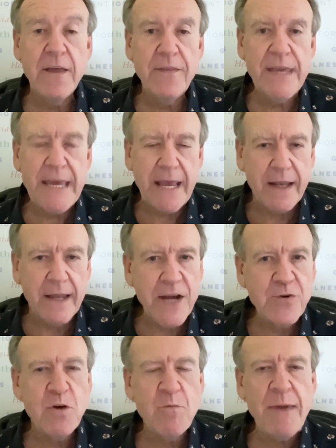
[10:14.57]
the
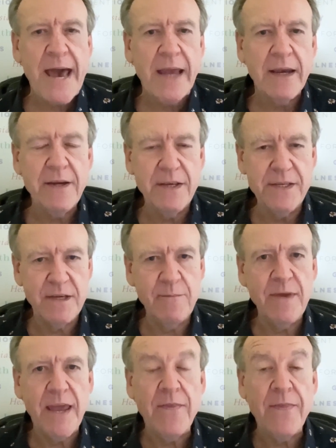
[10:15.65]
electromagnetism
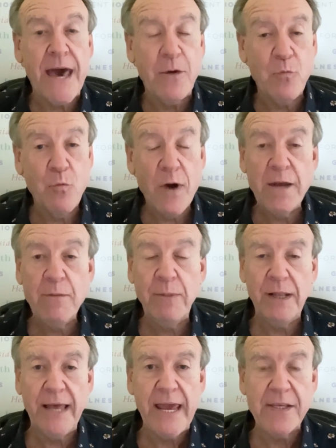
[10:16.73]
in that one
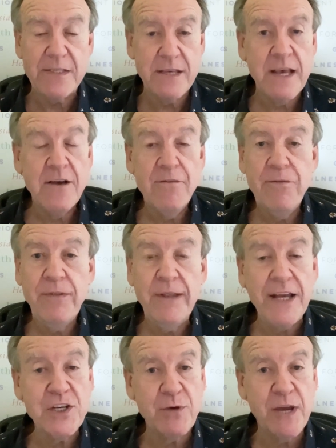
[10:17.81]
place
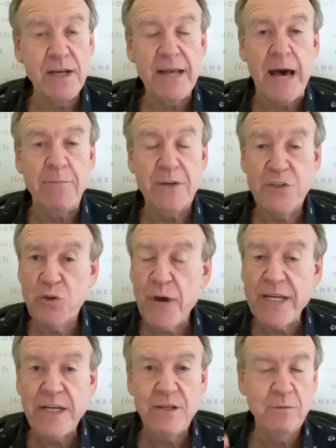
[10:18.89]
fluctuated up to
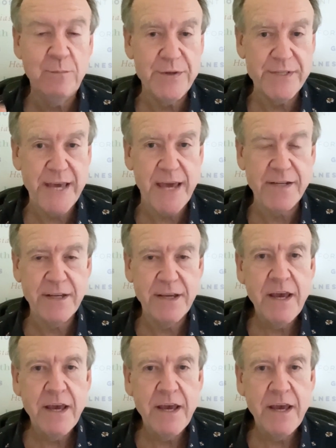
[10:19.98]
22%.